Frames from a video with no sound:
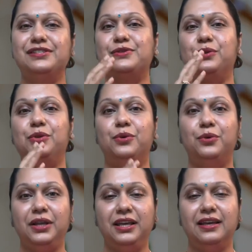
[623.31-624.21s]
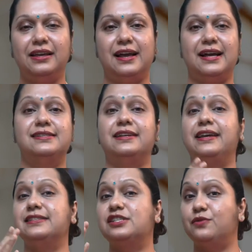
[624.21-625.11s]
So Dhoni as
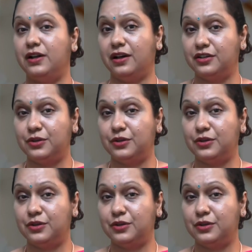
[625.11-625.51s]
against Virat